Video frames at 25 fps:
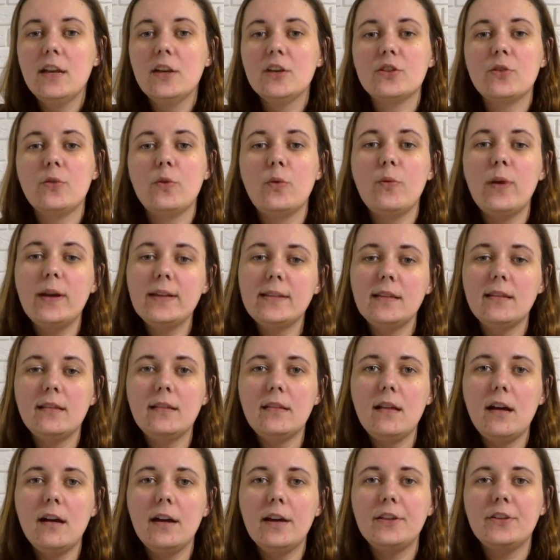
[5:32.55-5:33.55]
So you waited
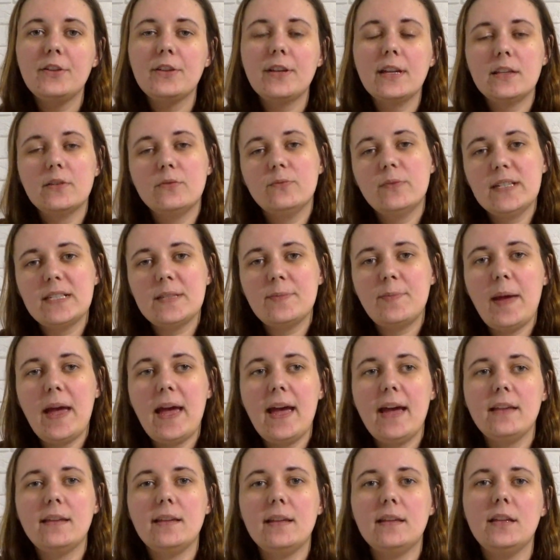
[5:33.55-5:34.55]
in line to get a
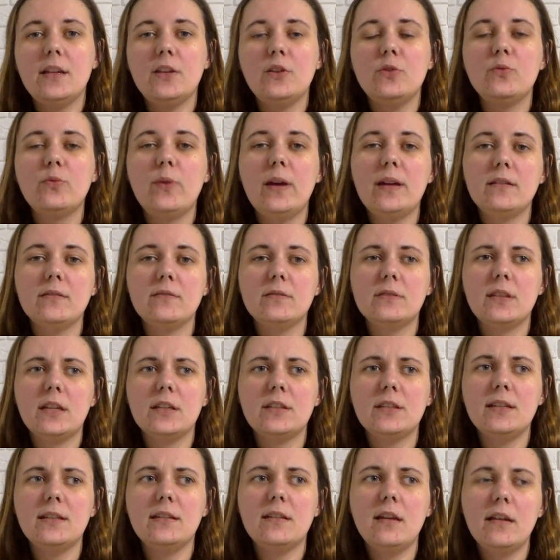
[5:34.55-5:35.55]
wristband, and then you
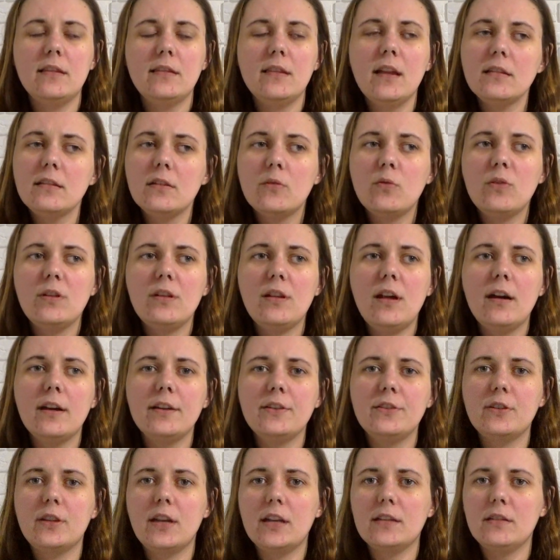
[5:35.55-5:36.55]
waited in another
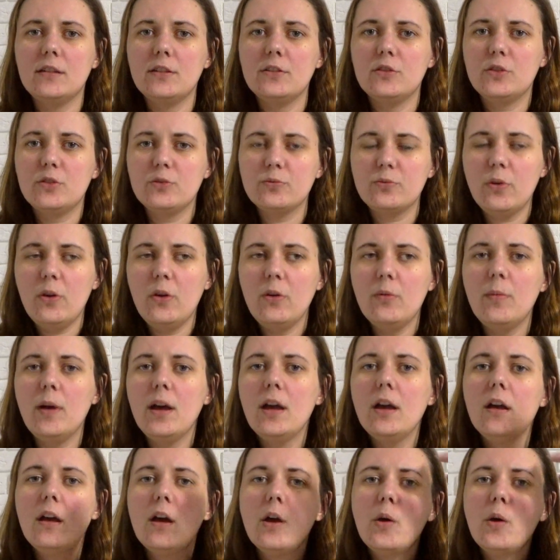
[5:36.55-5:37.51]
line to get into the room.